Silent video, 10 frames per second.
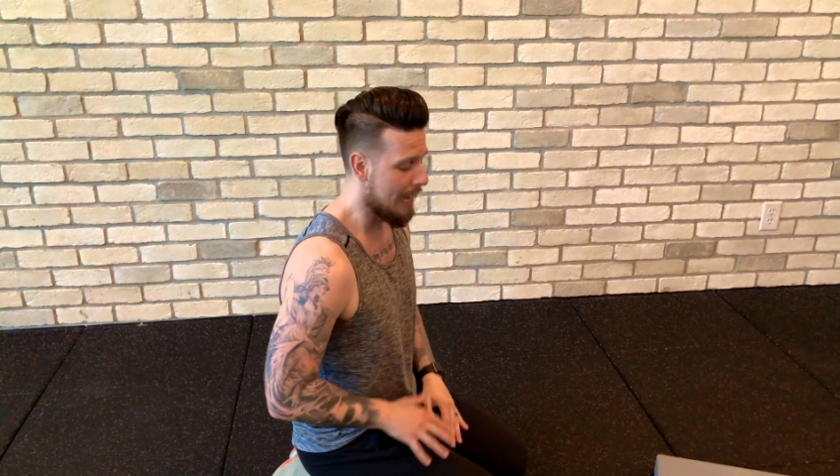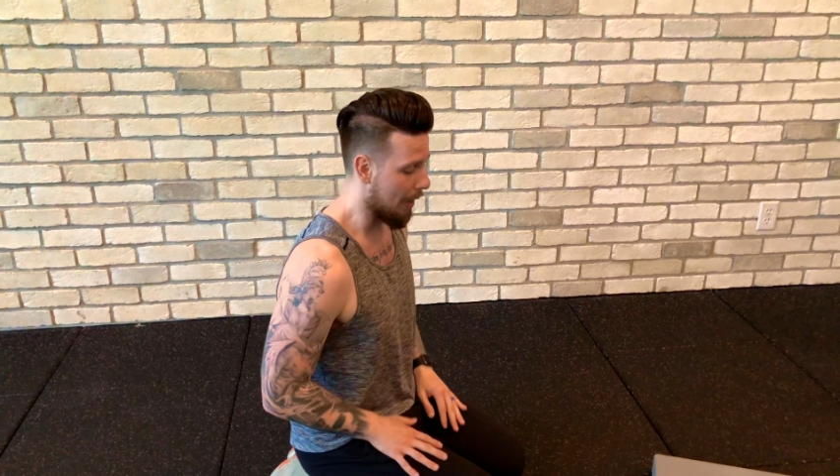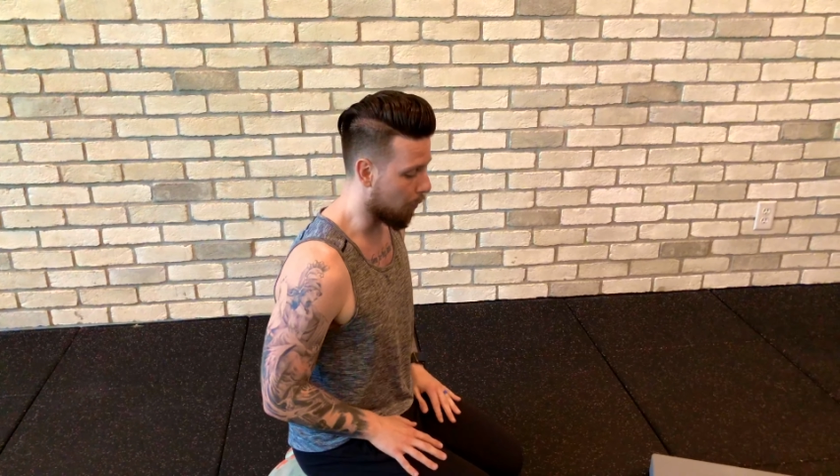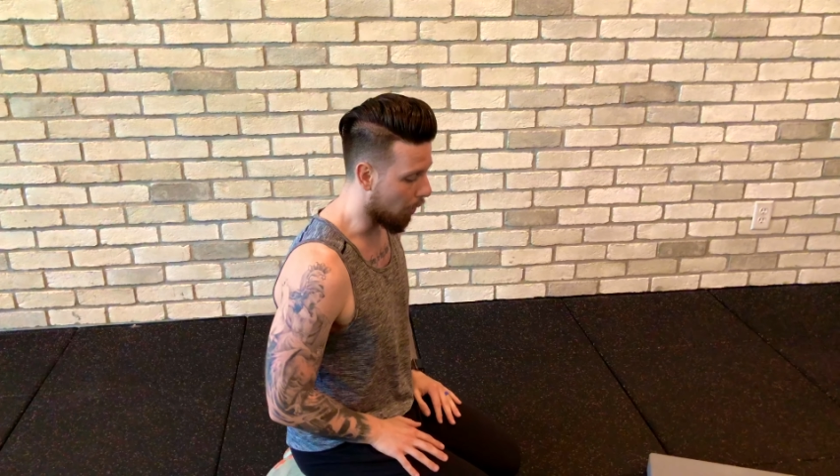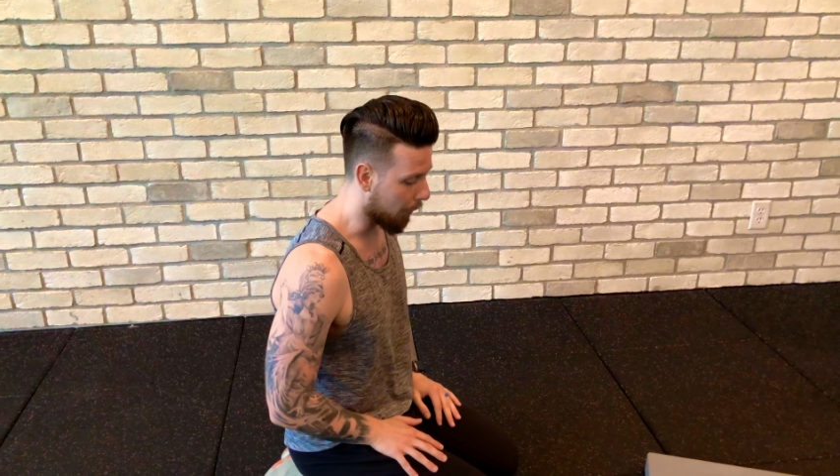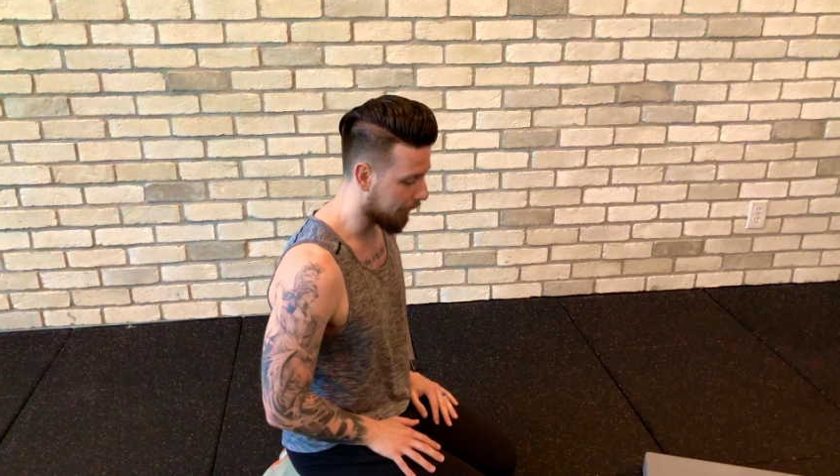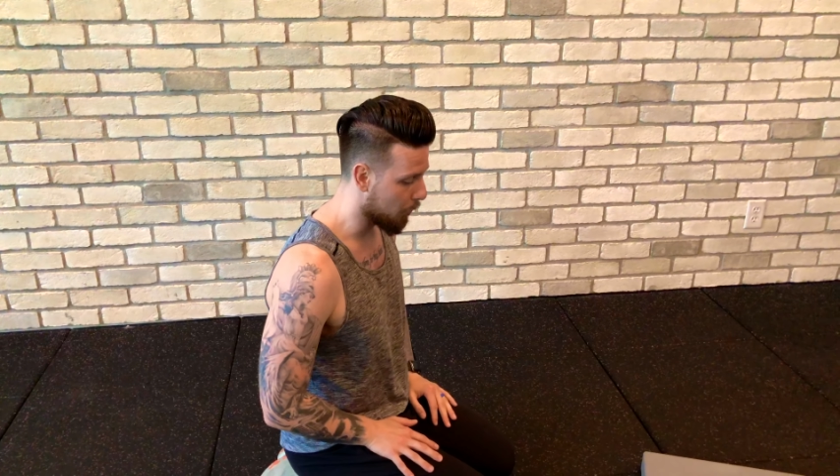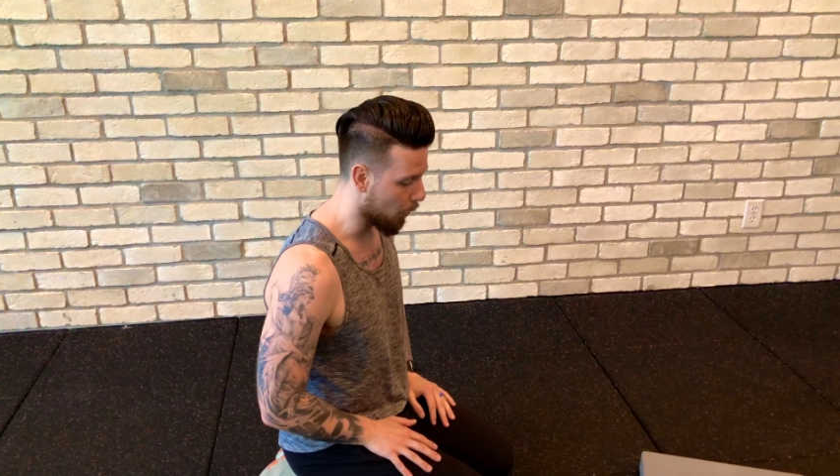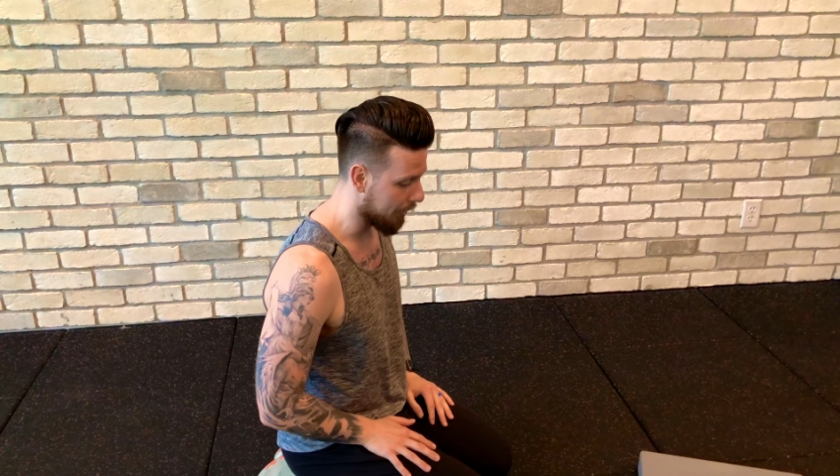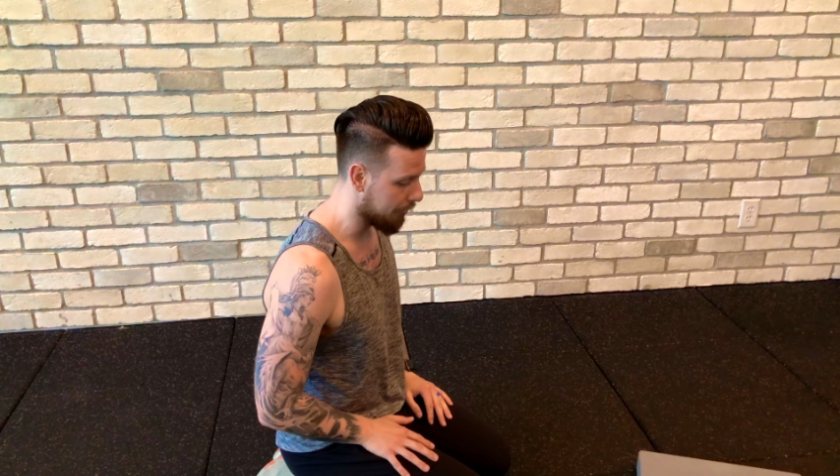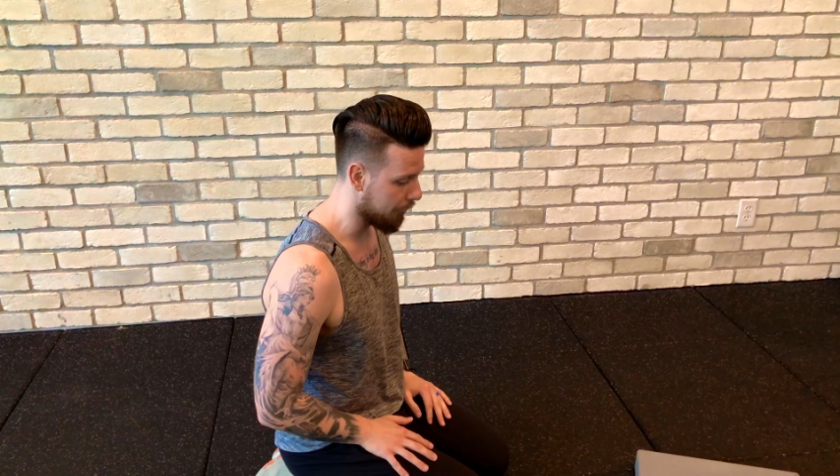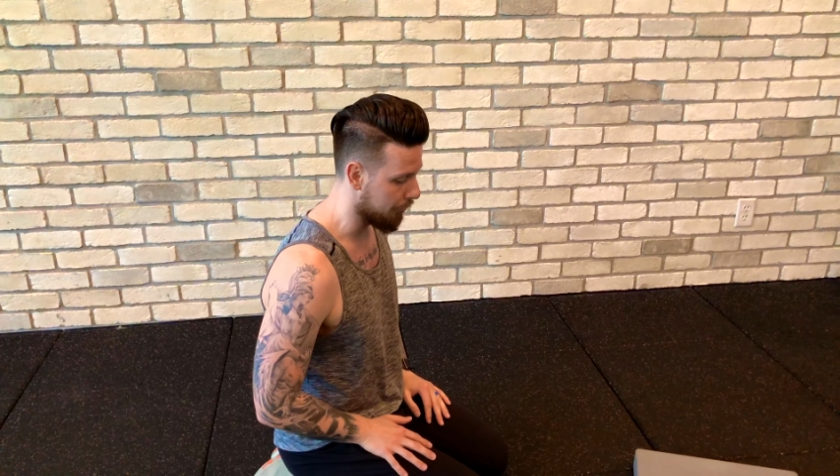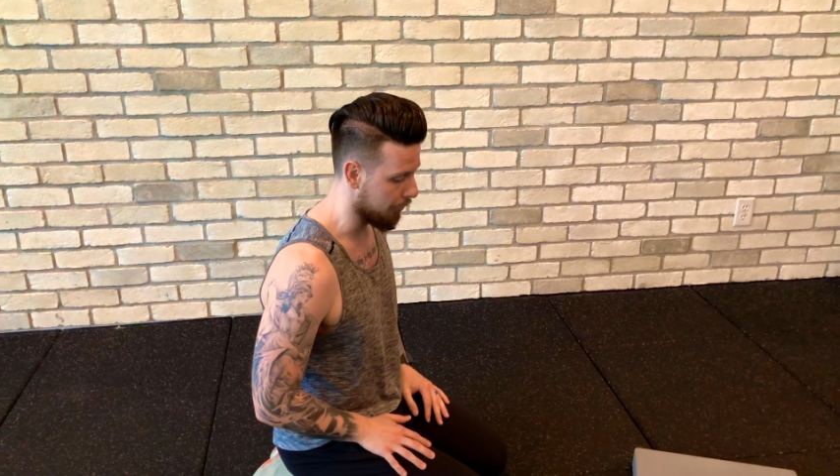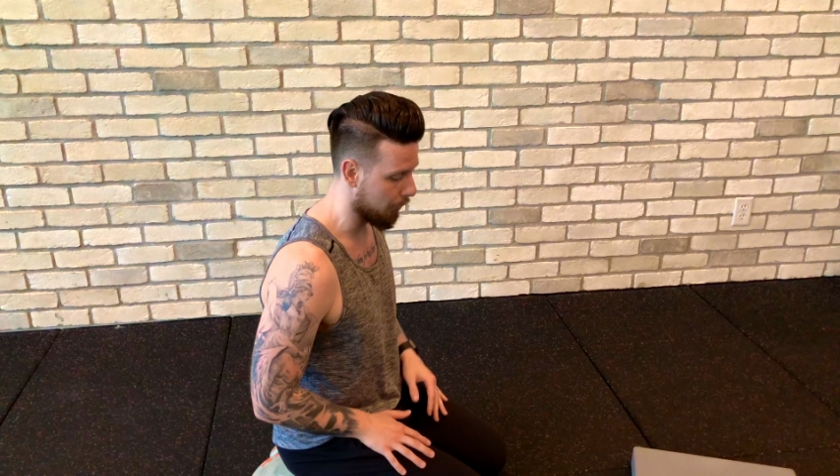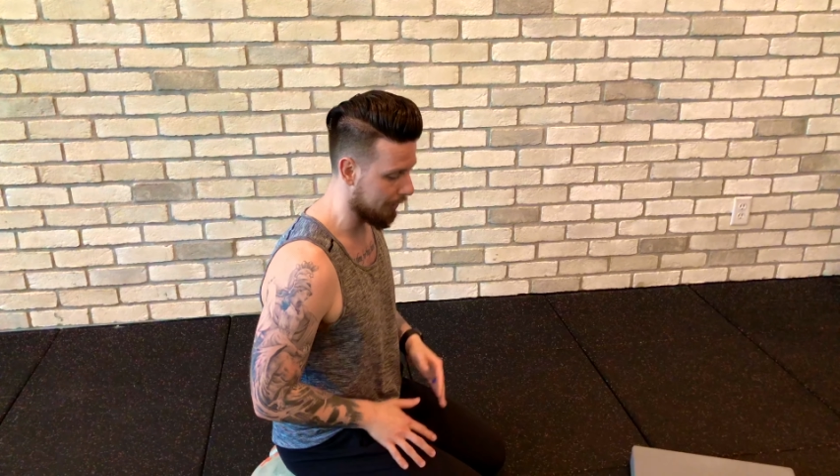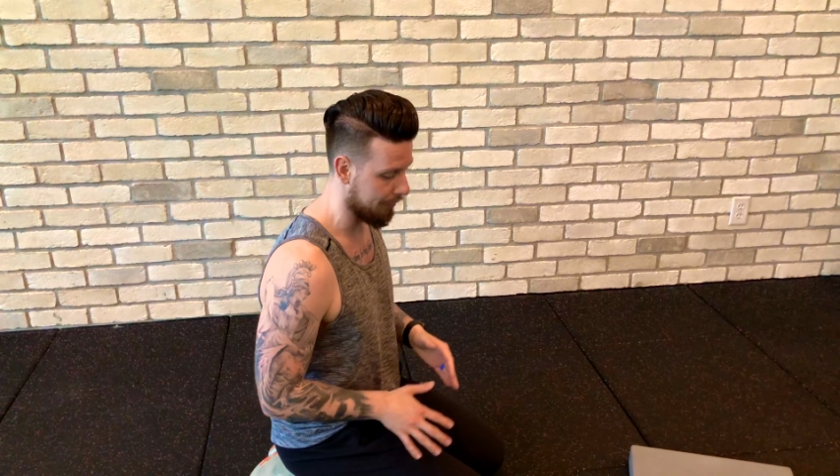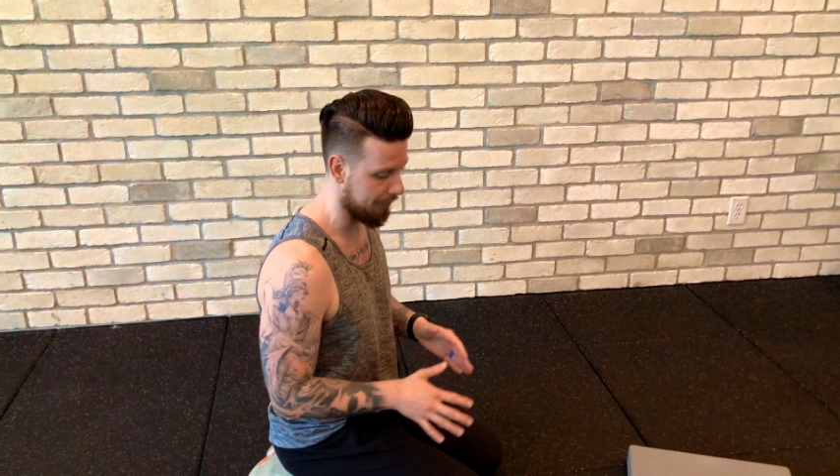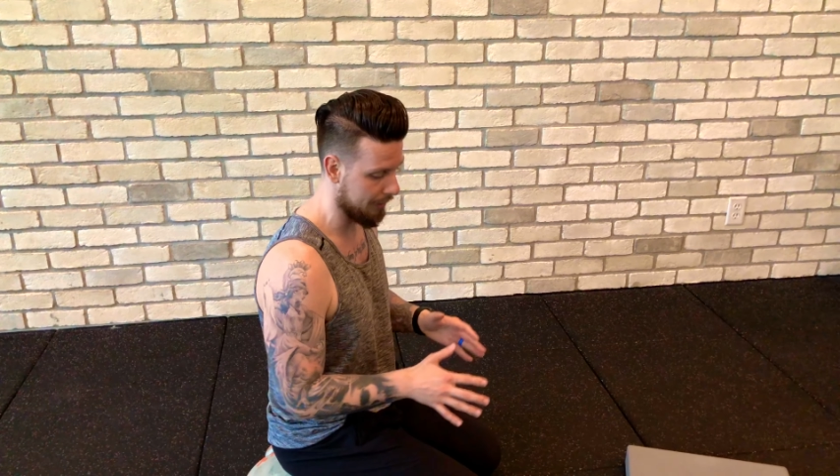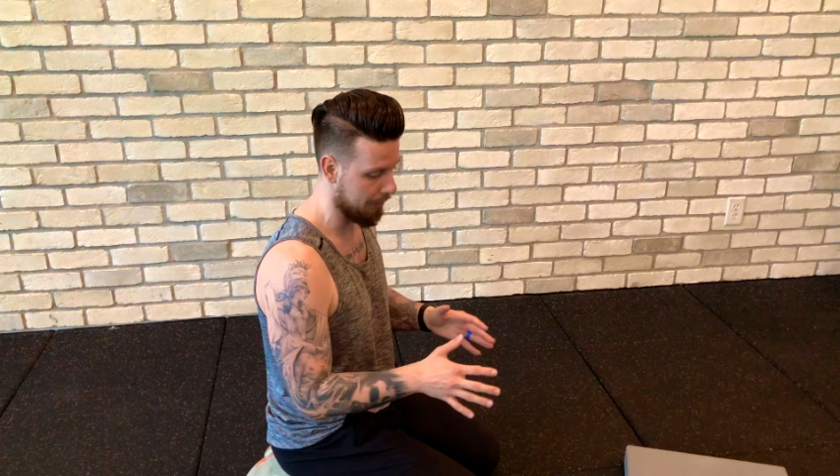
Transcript: And what we're going to do is